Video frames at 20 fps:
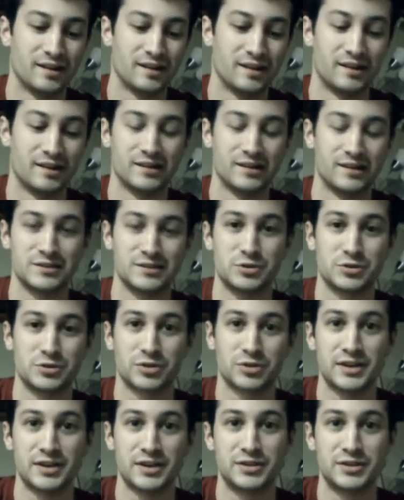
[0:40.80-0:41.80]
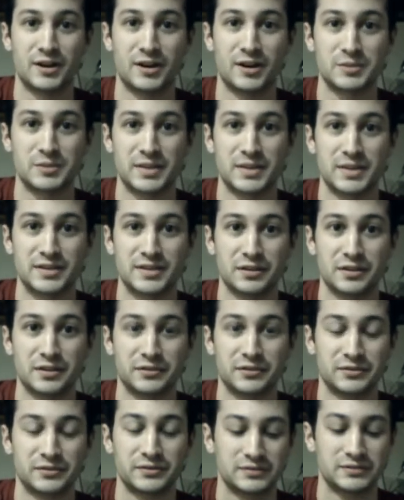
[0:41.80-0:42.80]
So try and challenge
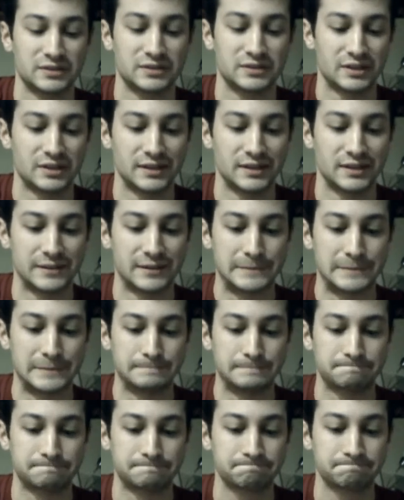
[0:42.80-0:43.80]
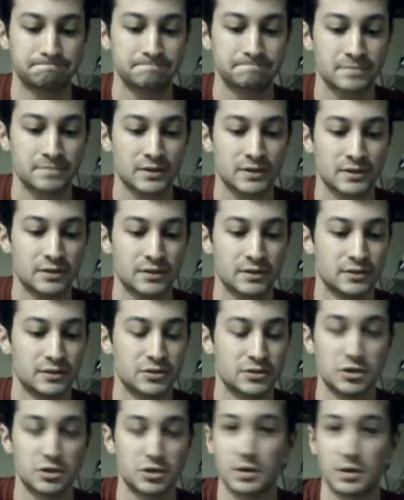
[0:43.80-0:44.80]
myself.
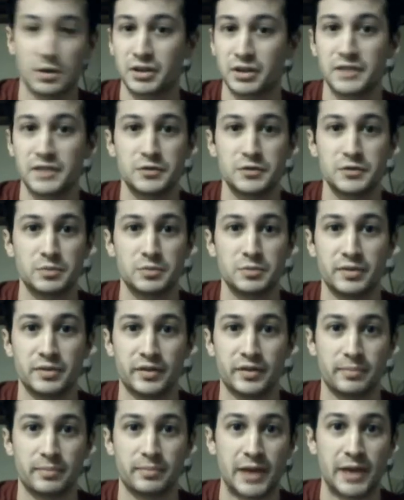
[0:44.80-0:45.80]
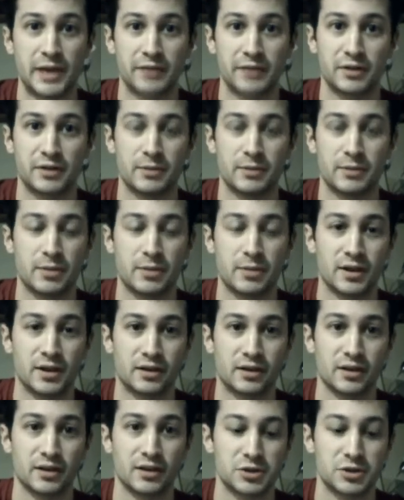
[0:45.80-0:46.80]
So I'll give you a bit of the background about my
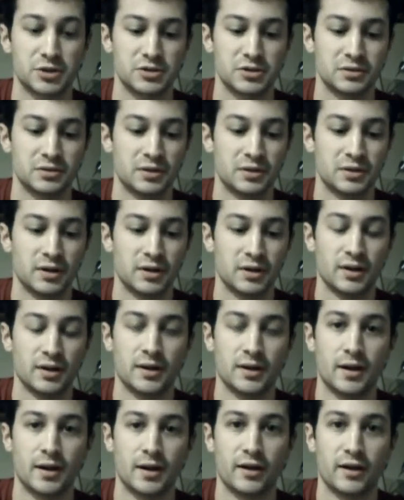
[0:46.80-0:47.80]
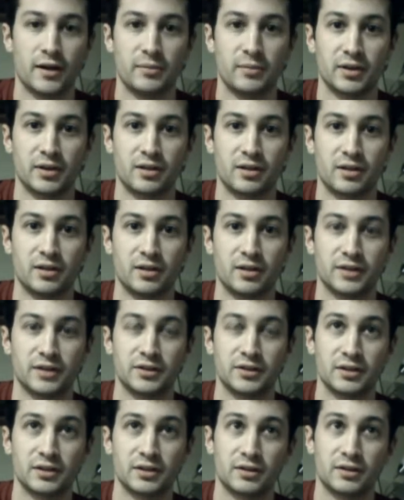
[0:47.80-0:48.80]
collection. I've been
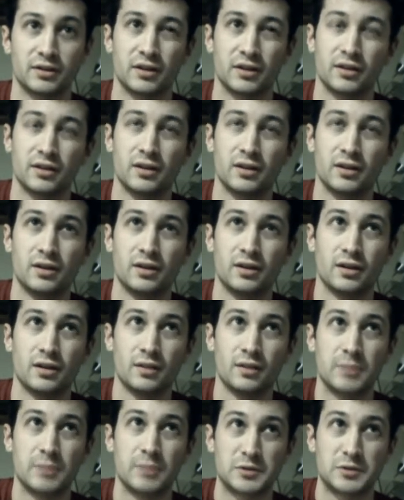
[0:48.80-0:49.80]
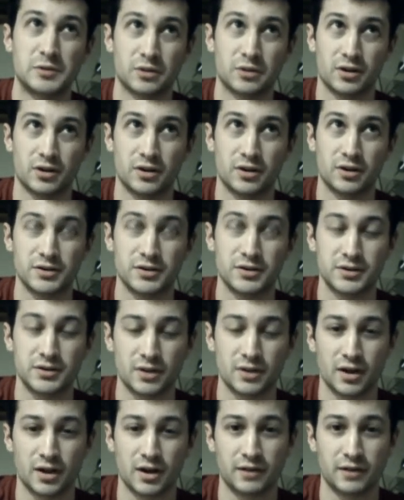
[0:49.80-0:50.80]
collecting baseball cards
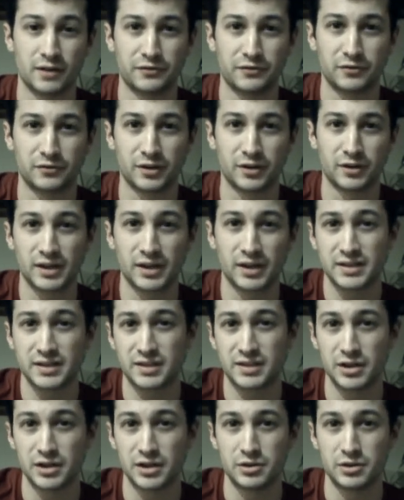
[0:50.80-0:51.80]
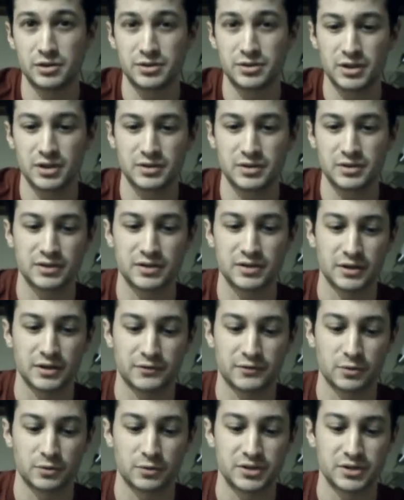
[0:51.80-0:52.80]
for I guess 10 years now, since I
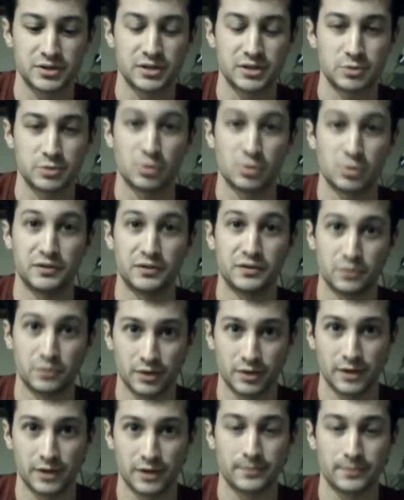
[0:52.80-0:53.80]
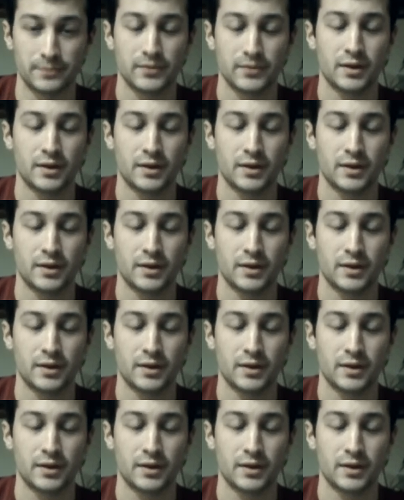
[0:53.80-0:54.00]
was 14, 24 now.